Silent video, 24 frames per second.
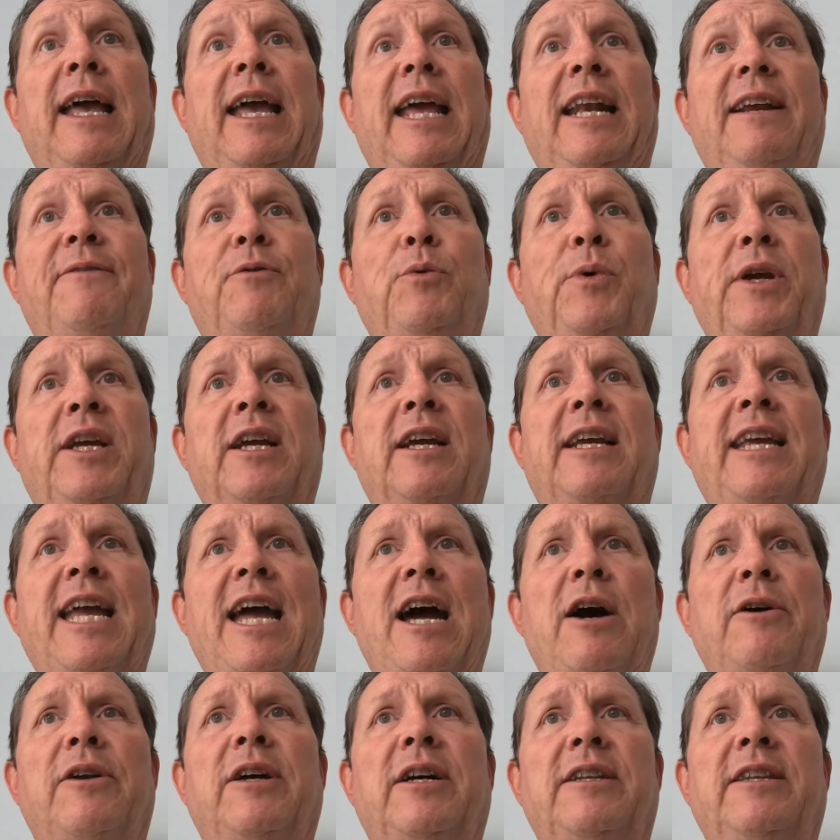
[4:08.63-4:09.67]
and if we could
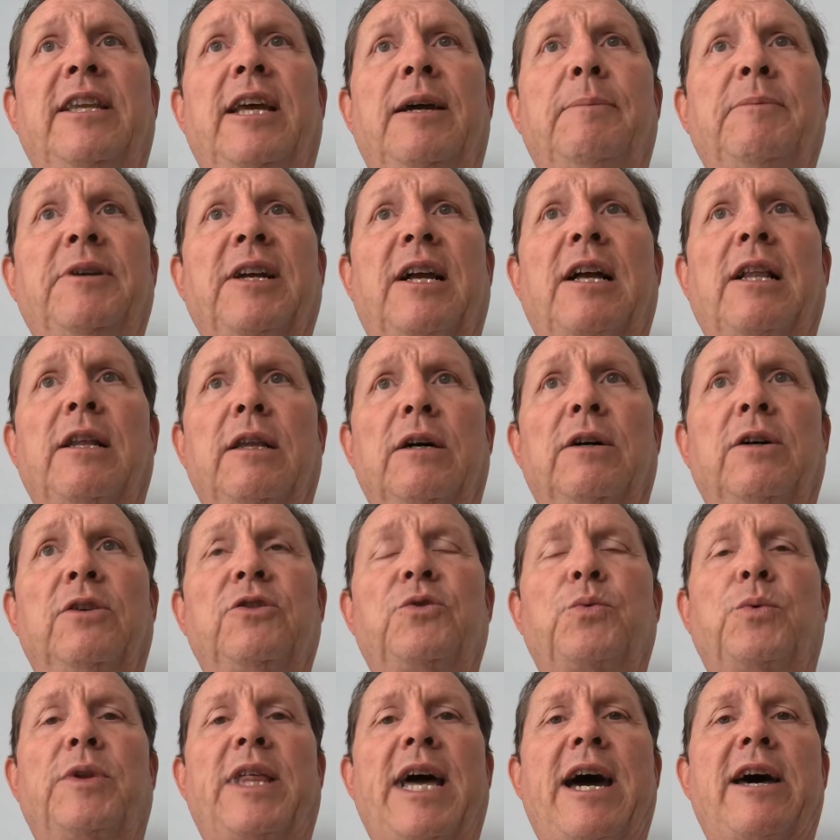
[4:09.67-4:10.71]
count on them to
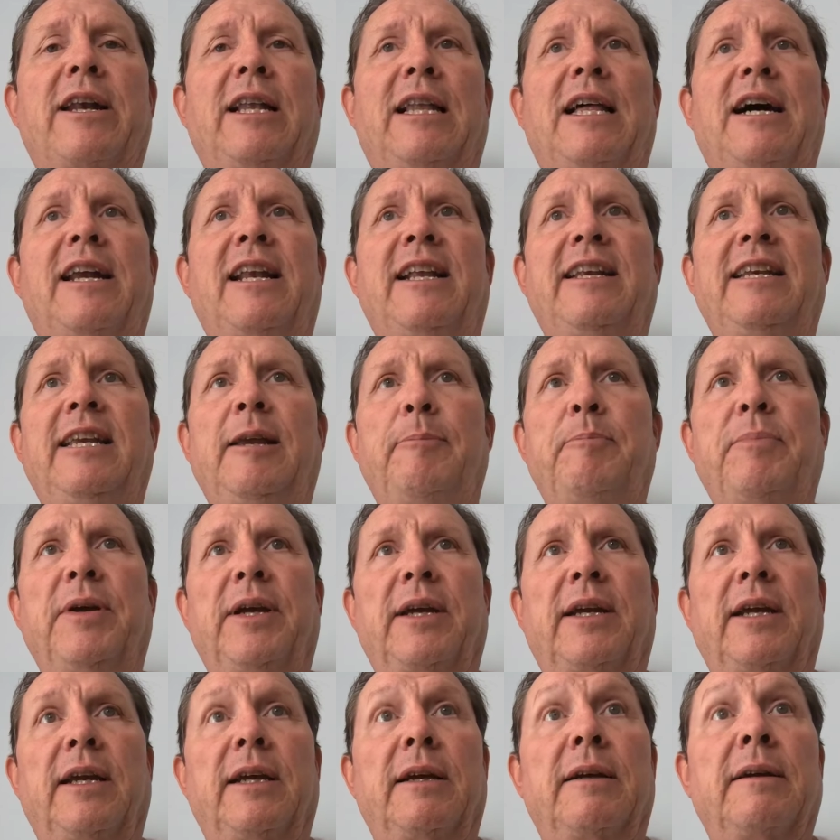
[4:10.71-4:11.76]
close without a lot of
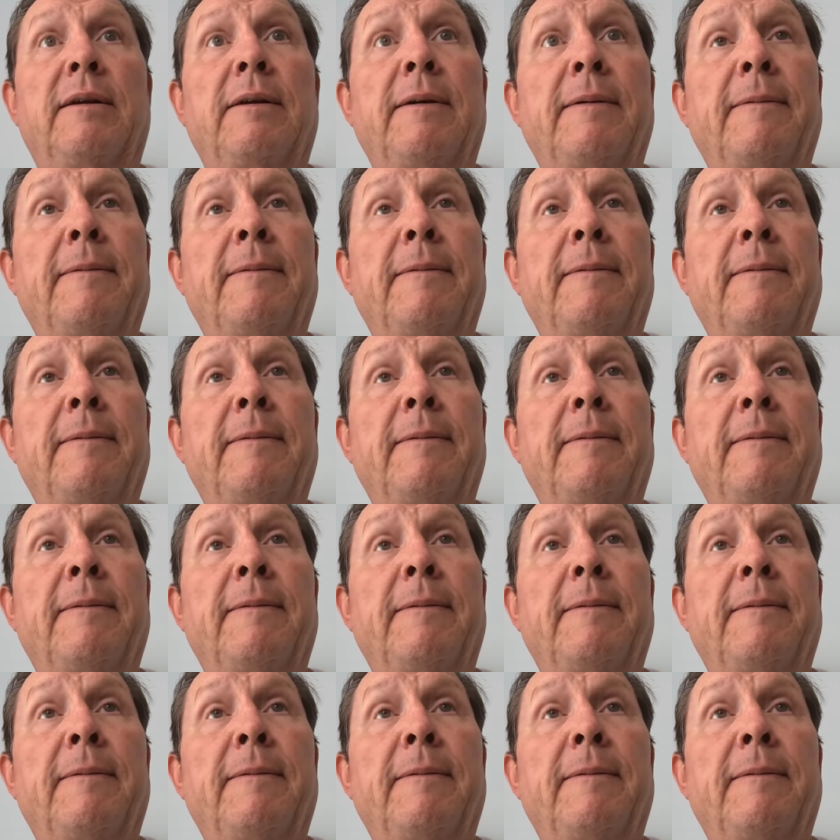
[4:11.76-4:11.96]
nitpicking.